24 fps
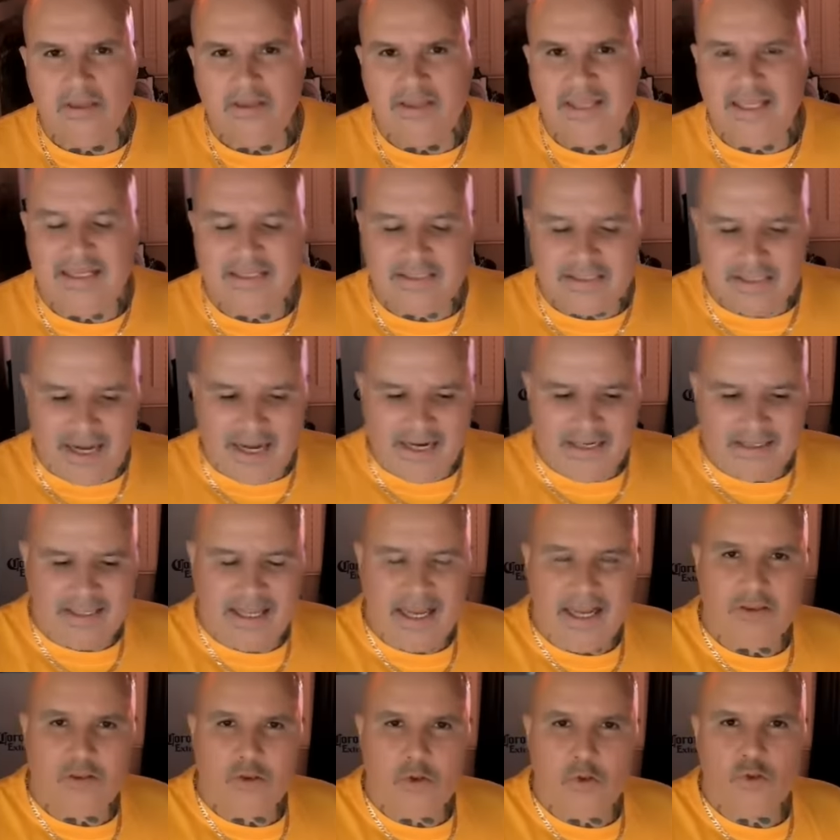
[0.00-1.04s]
Things like
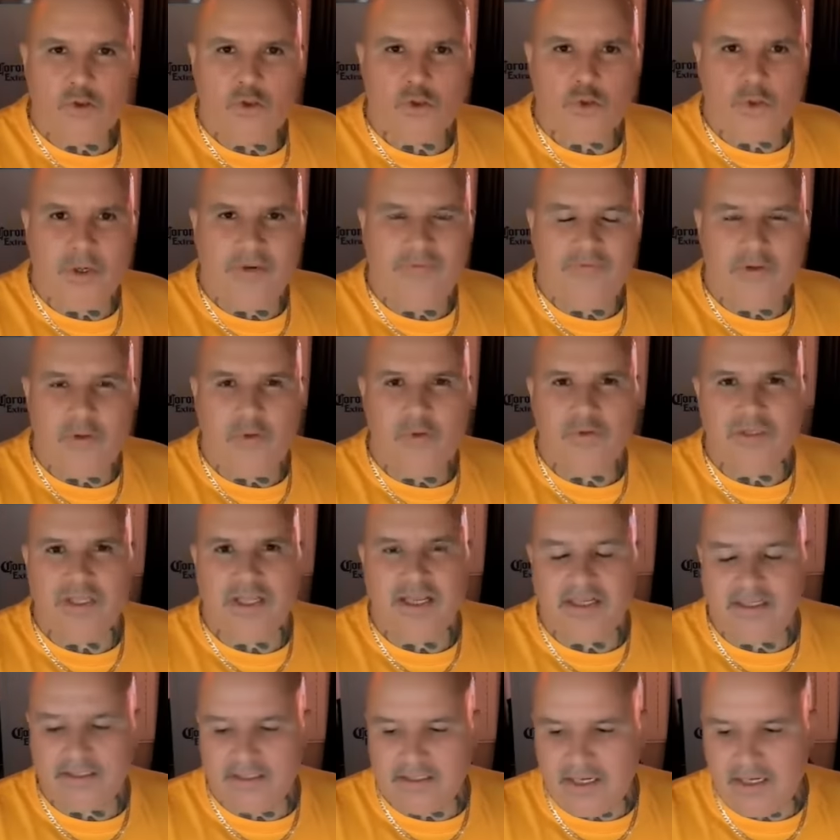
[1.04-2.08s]
that, those trivial
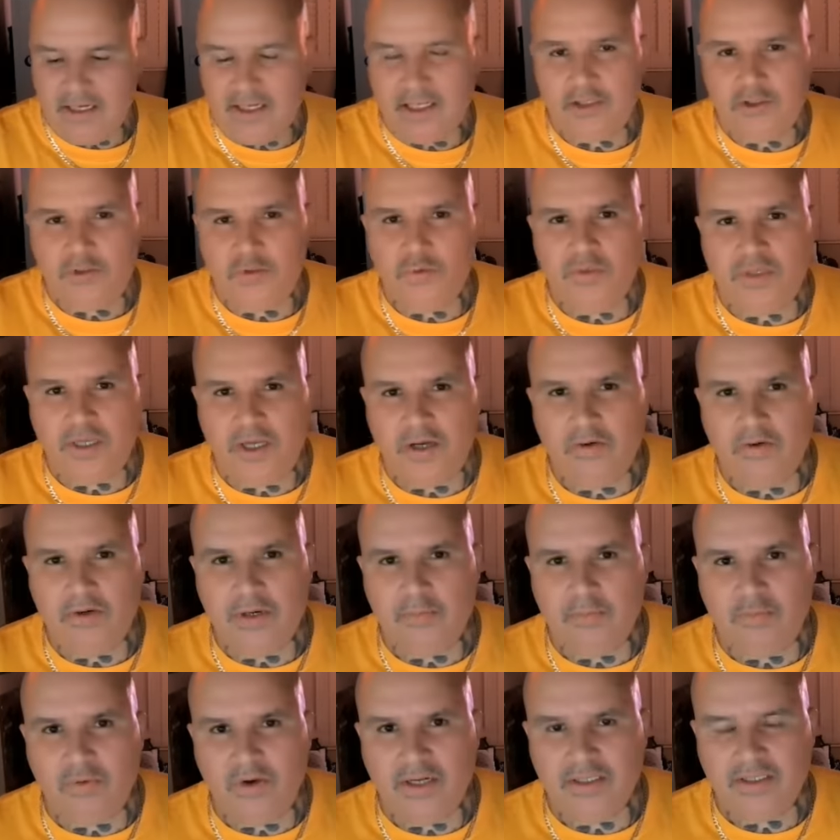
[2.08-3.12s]
things can get you killed
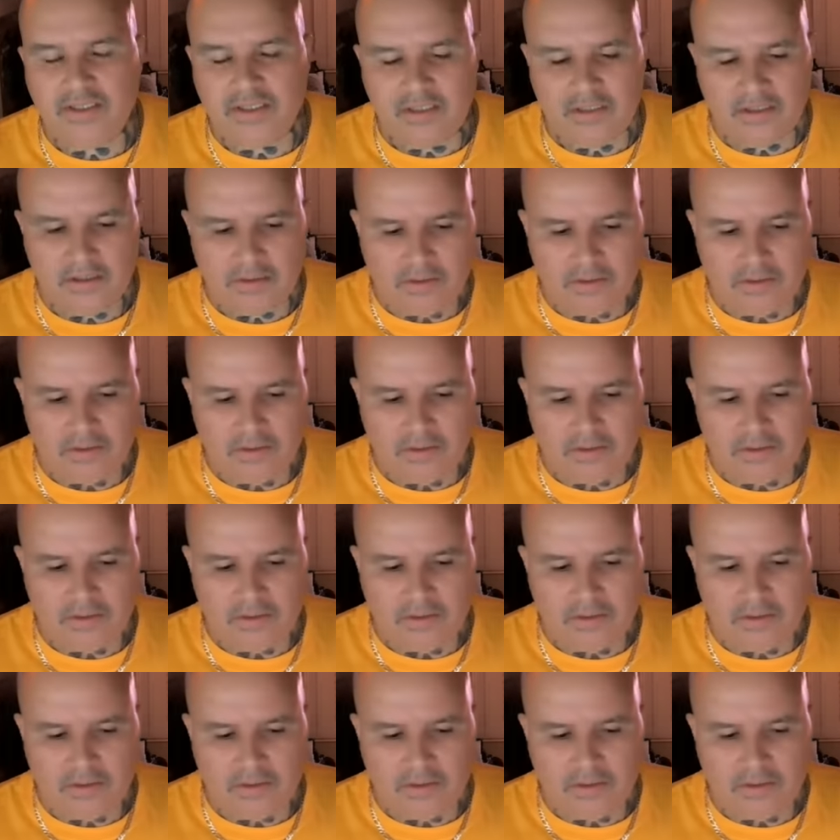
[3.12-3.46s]
in prison.